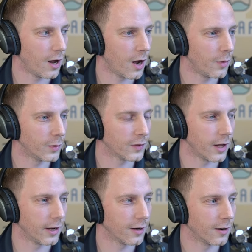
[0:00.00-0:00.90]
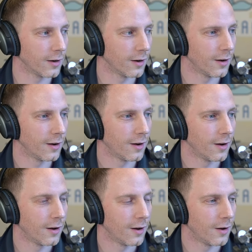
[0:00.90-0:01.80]
I was like,
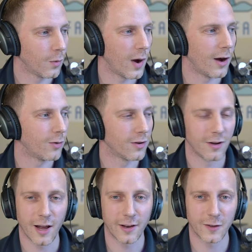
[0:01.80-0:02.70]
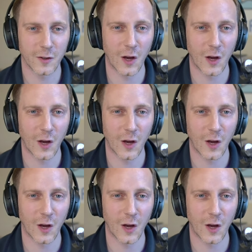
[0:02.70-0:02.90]
wow. And